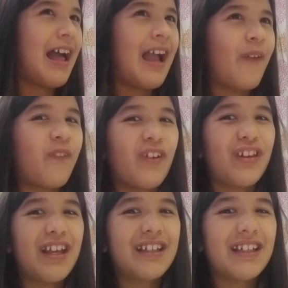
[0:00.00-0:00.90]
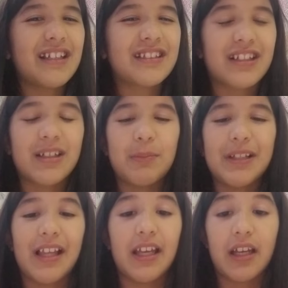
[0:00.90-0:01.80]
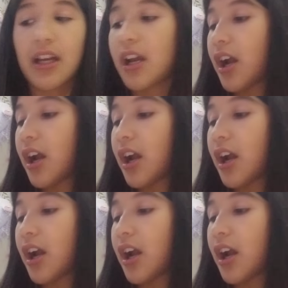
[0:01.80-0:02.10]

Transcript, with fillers: I feel like it's gonna be like